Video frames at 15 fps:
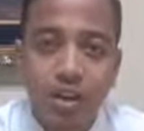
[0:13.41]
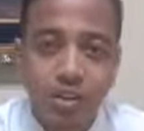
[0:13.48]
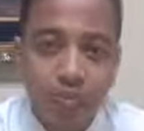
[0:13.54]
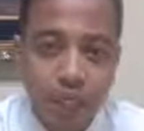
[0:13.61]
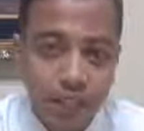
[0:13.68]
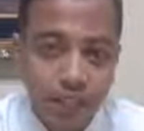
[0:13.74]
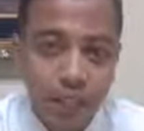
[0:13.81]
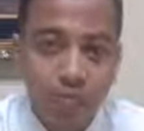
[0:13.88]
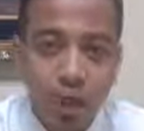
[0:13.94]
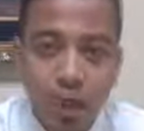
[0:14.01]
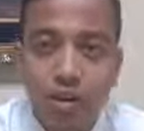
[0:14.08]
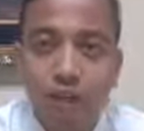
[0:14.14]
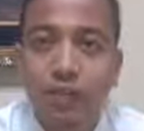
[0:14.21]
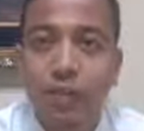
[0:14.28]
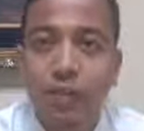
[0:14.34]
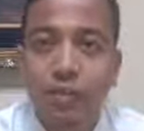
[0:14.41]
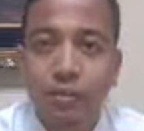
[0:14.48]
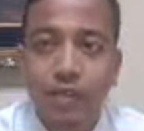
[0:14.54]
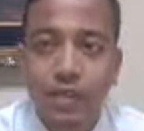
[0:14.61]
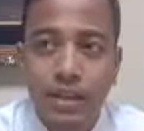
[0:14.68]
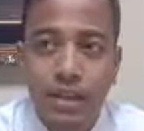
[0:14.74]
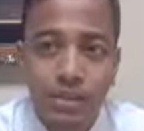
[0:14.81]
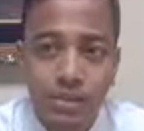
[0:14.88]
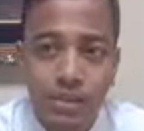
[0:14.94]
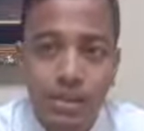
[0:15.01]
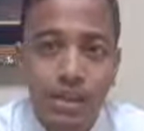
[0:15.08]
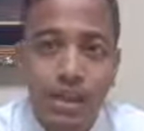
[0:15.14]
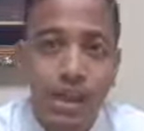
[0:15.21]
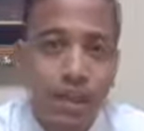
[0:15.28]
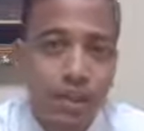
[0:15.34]
attorney at law, as
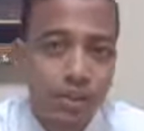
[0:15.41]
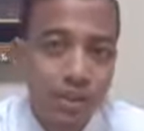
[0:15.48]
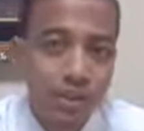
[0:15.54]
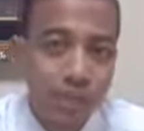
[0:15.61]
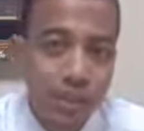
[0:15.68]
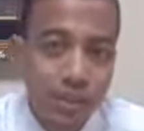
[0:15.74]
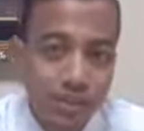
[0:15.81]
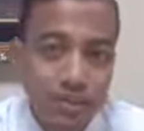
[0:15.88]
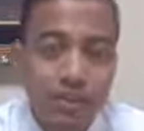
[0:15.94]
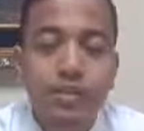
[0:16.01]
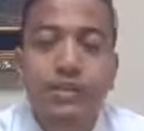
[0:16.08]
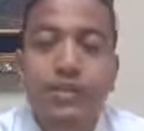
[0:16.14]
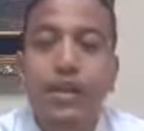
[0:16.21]
a high court pleader.